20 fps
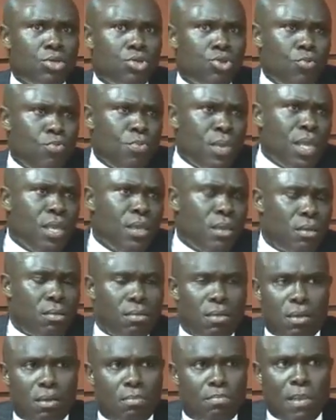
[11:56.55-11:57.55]
To me,
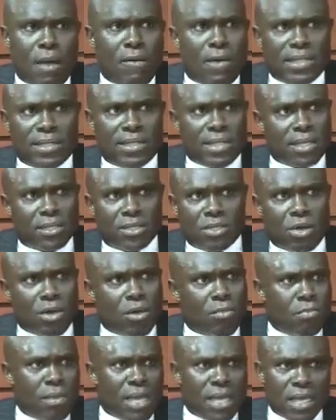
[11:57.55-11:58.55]
power
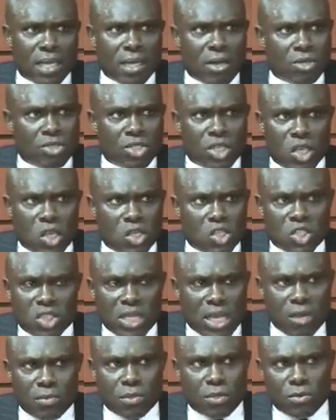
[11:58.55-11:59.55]
sector making
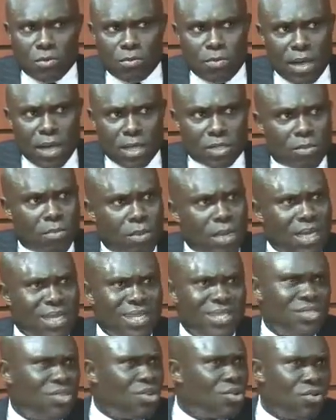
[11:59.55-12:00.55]
uninterruptible power supply
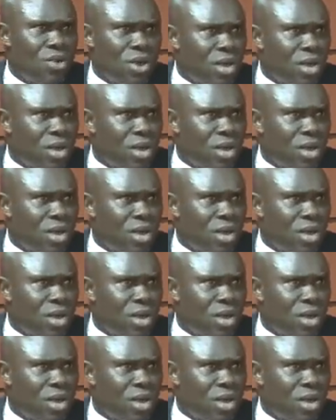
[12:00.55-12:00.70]
is not